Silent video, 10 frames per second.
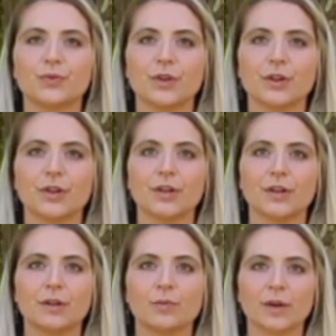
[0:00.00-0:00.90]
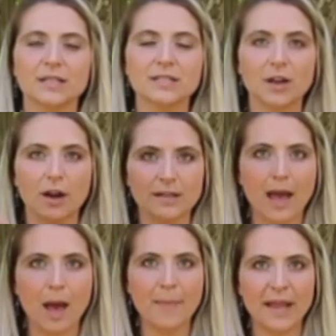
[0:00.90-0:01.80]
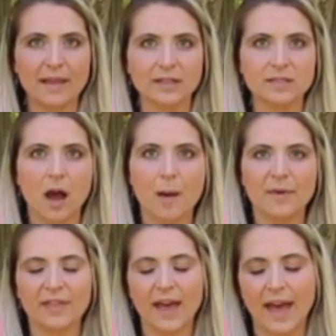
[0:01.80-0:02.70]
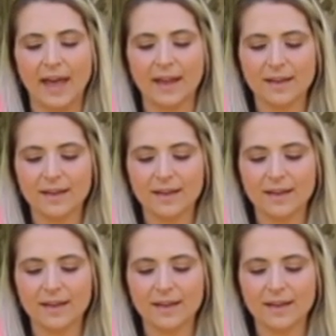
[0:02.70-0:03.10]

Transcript: Good. we're going to start tapping at the top of the head